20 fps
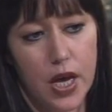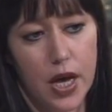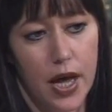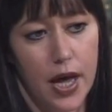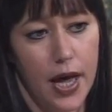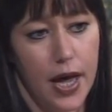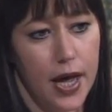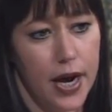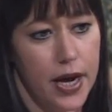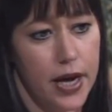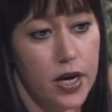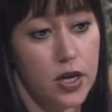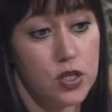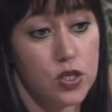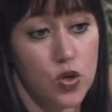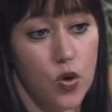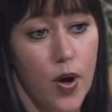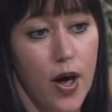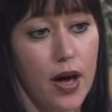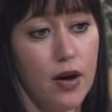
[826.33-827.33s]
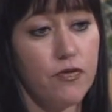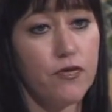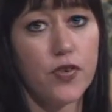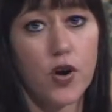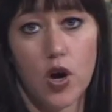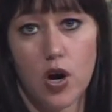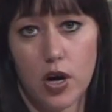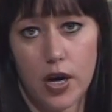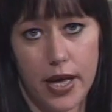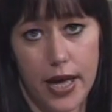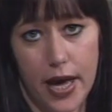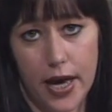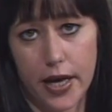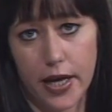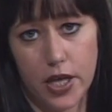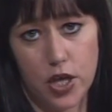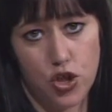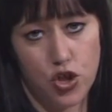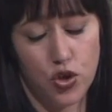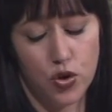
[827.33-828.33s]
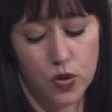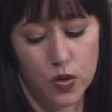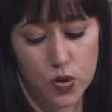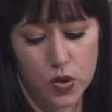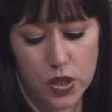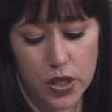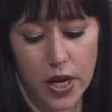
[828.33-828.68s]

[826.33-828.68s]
and I also have cardiac issues,